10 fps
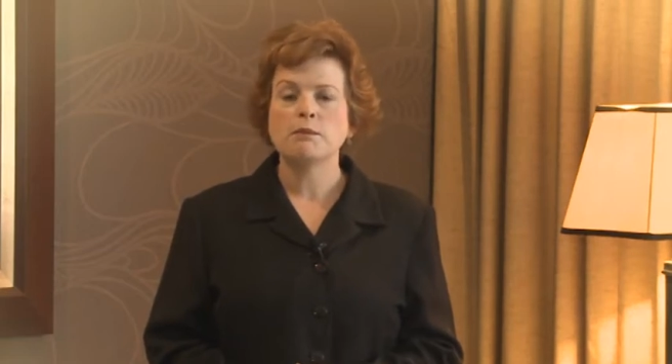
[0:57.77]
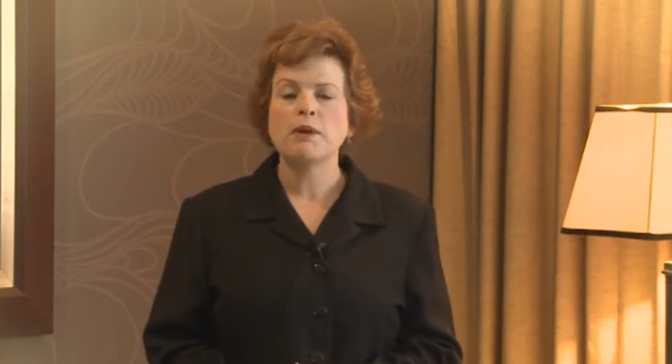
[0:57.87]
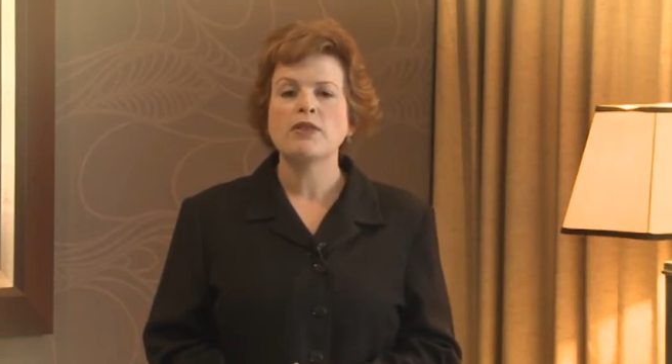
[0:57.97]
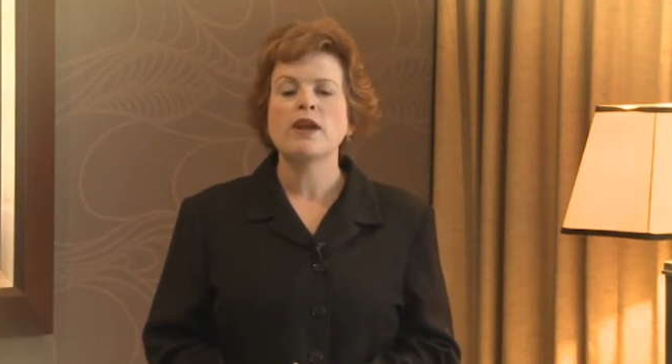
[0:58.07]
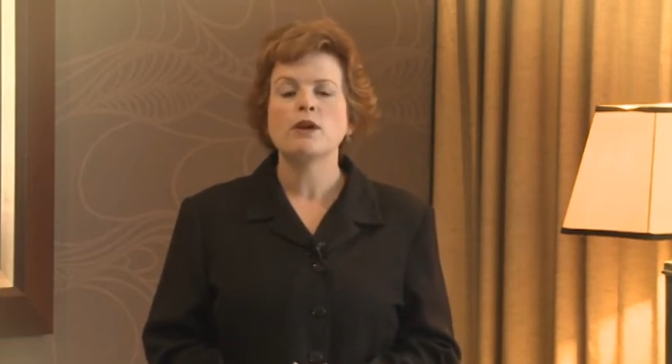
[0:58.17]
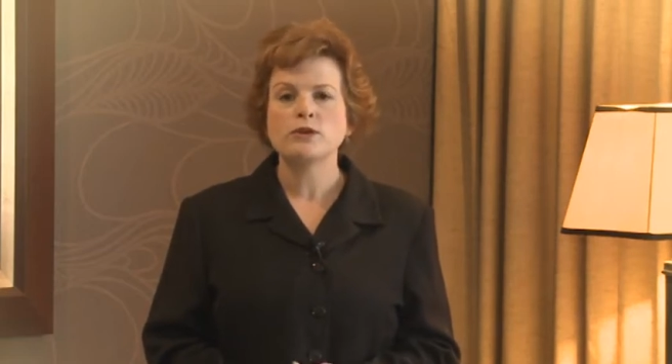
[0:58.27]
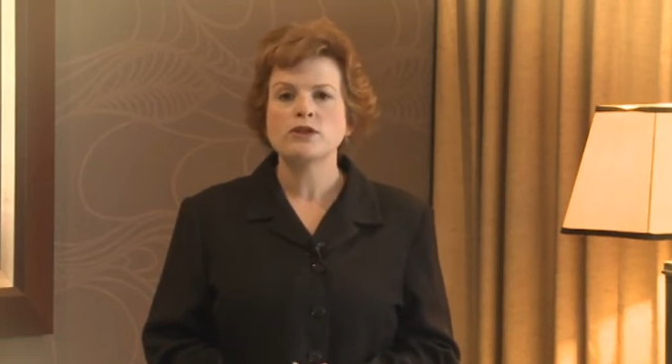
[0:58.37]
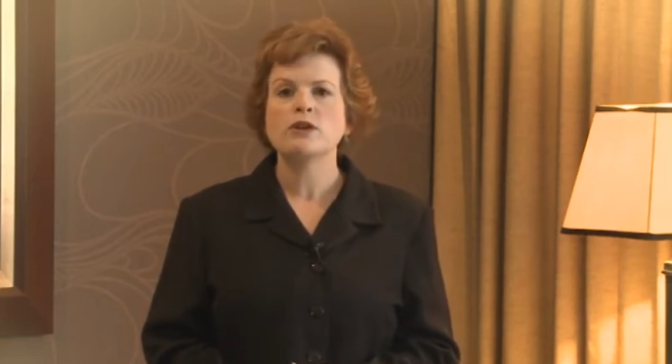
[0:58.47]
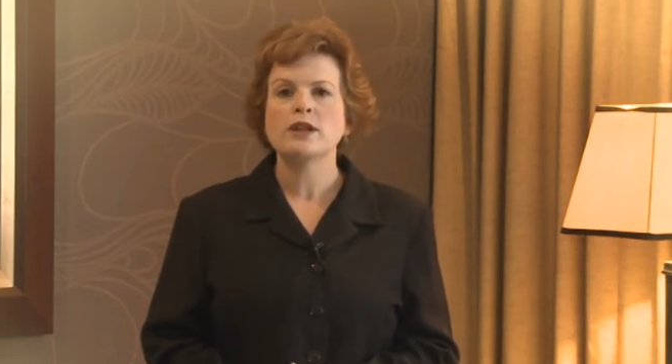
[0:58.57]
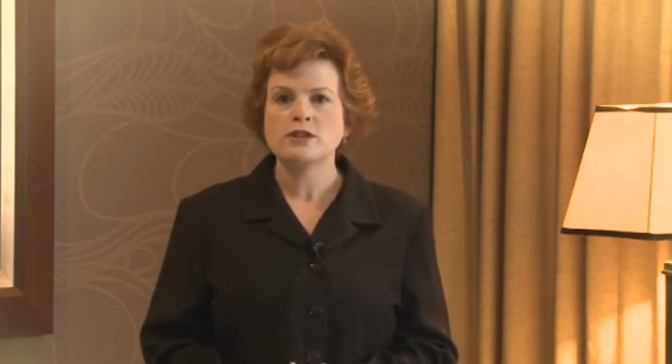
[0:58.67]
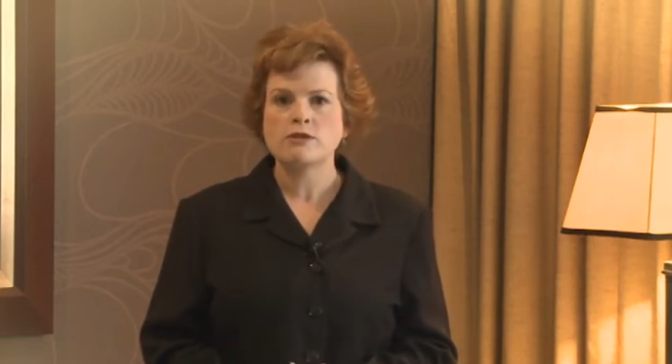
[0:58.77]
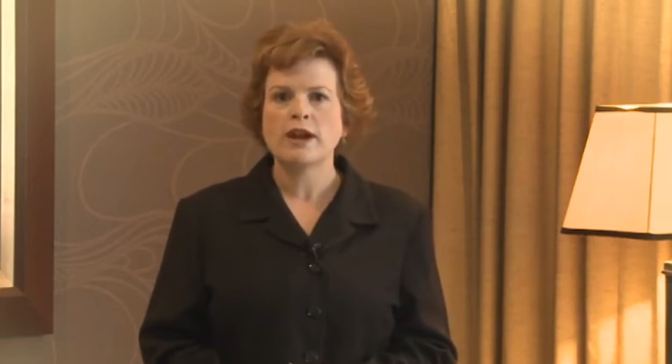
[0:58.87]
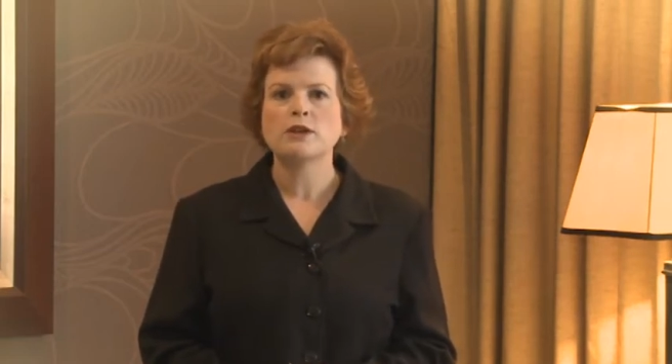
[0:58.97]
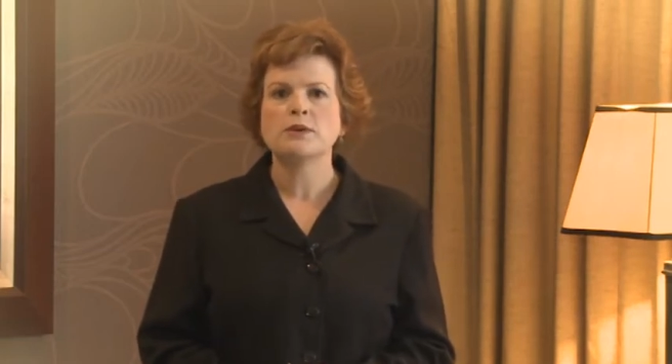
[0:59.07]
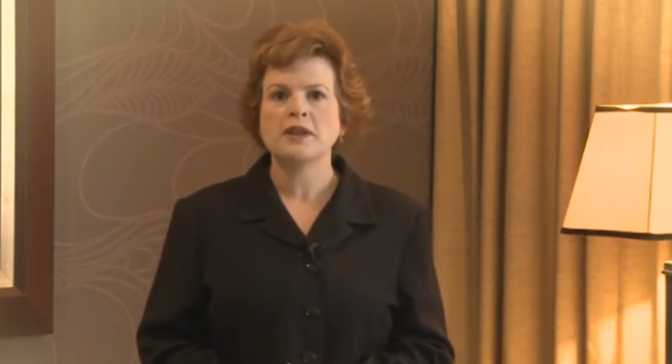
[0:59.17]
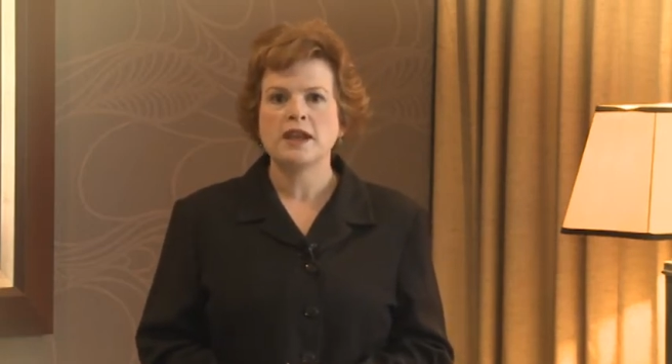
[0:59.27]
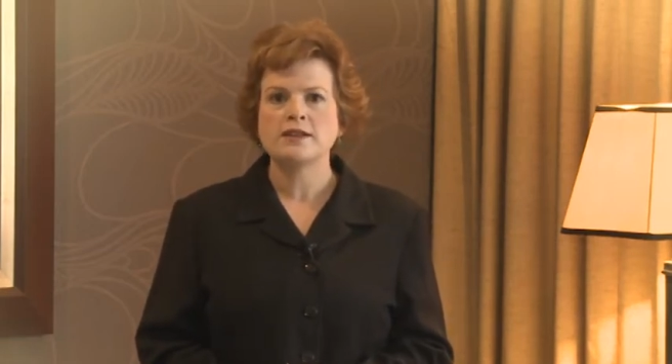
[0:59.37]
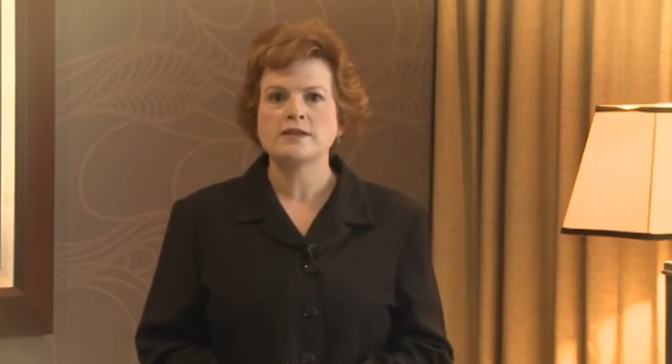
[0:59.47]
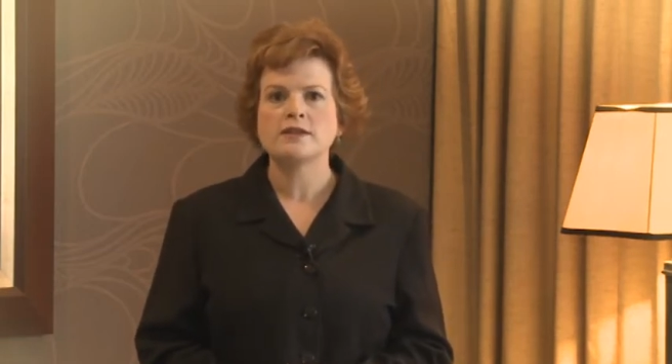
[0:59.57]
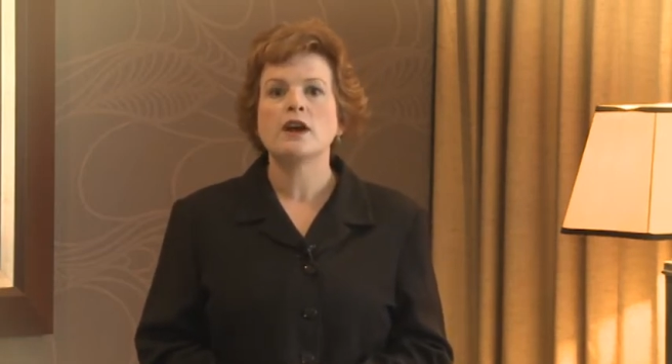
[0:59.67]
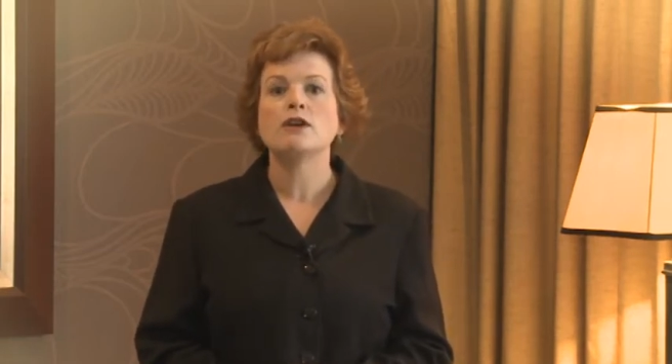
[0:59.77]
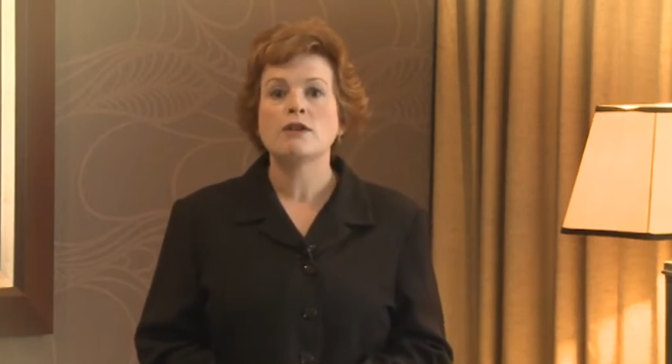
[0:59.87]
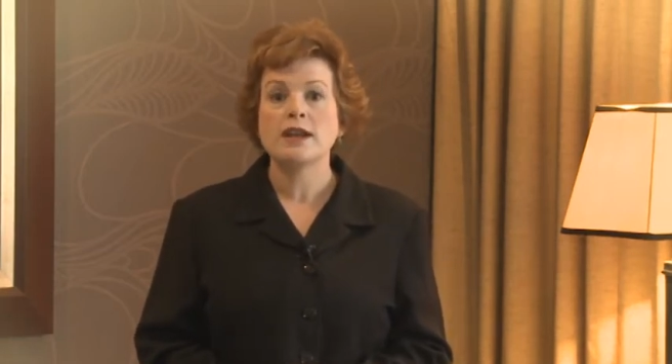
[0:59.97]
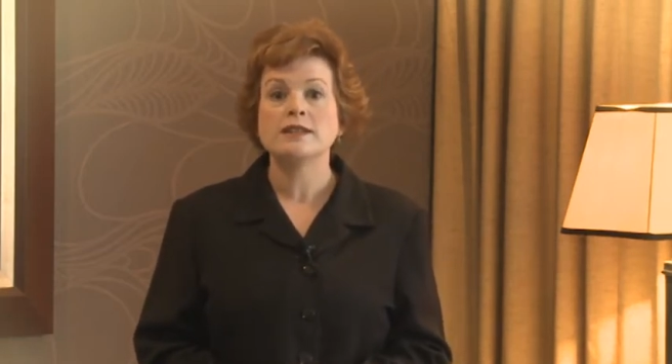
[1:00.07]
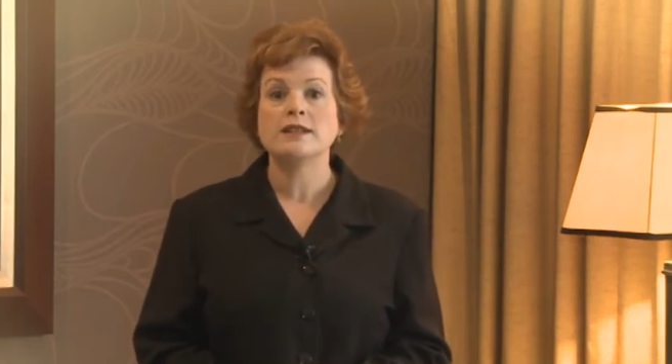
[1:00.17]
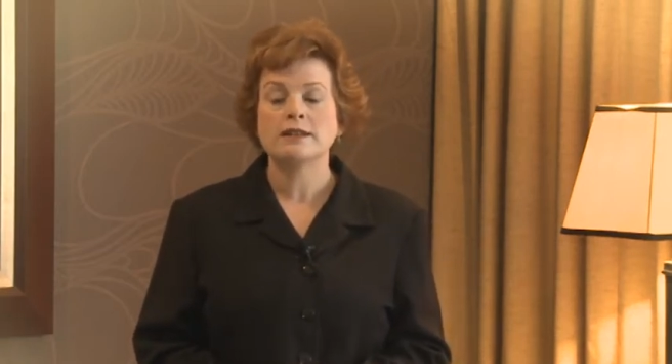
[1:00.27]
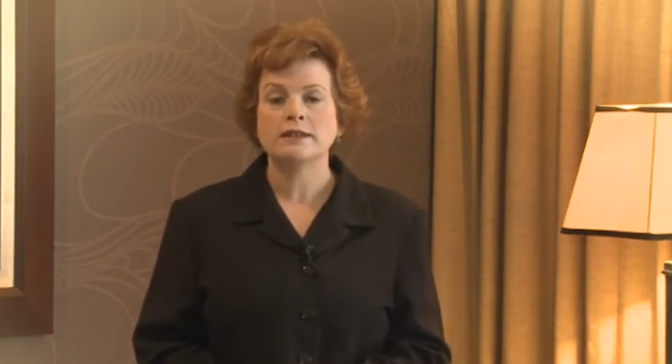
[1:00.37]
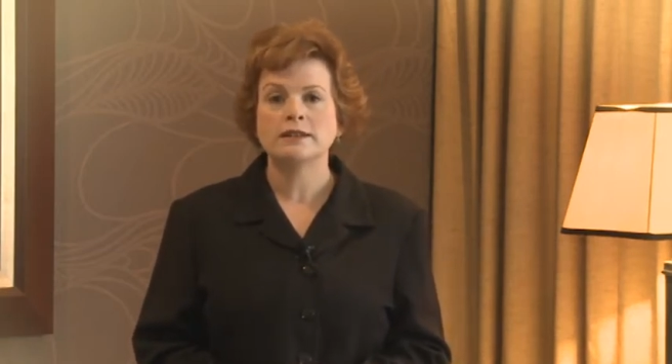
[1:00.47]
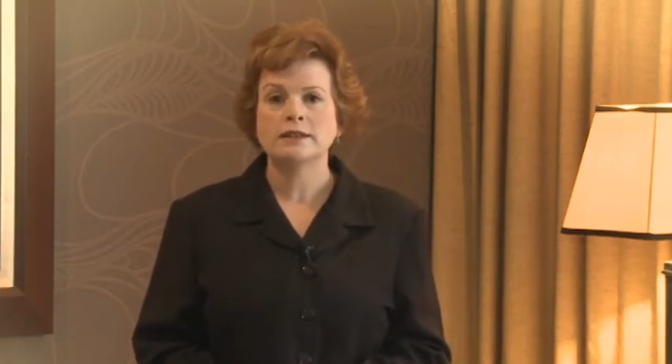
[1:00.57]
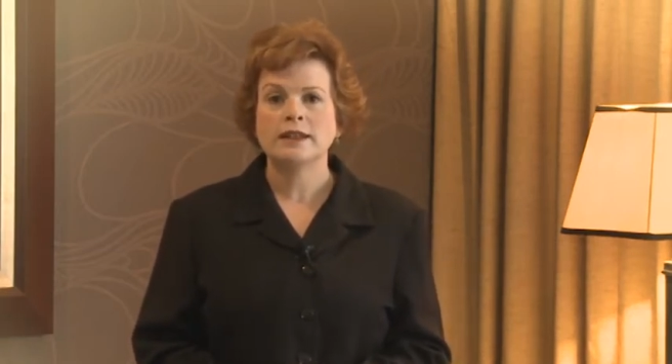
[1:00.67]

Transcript: but they also interact with guests a great deal.